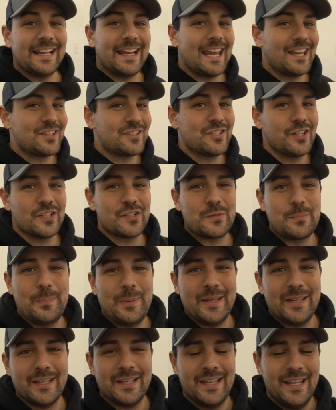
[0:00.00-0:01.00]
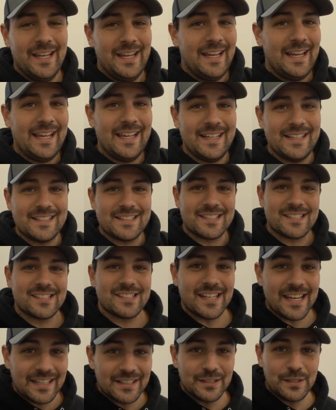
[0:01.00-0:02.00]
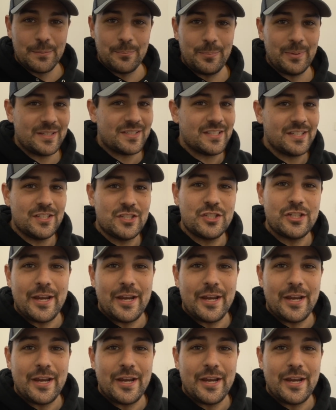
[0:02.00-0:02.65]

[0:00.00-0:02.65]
It has just been an insanely busy,